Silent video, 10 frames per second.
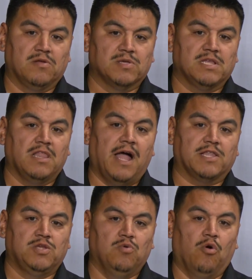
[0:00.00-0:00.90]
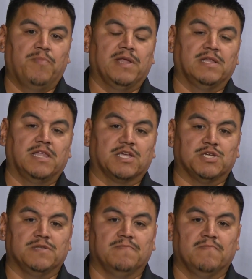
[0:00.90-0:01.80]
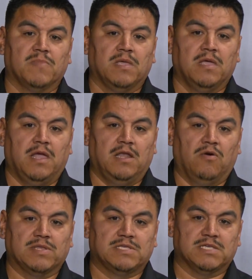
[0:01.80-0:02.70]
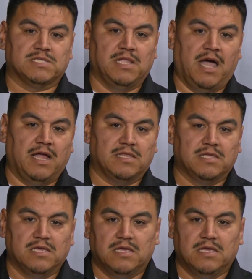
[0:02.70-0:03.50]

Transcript: There's a lot to opiate addiction. You know, it's just not